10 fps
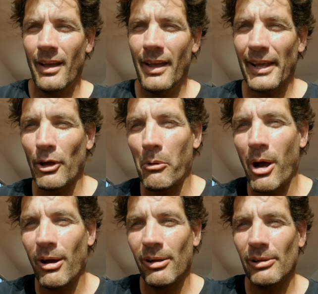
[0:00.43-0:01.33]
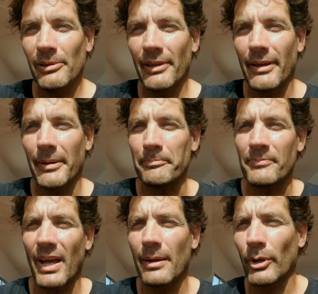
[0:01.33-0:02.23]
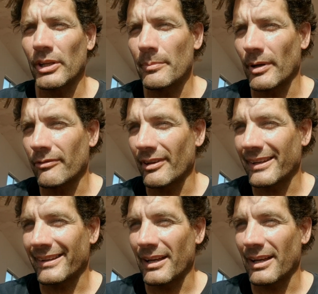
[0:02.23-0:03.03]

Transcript: Hello all, I'm René Potvin.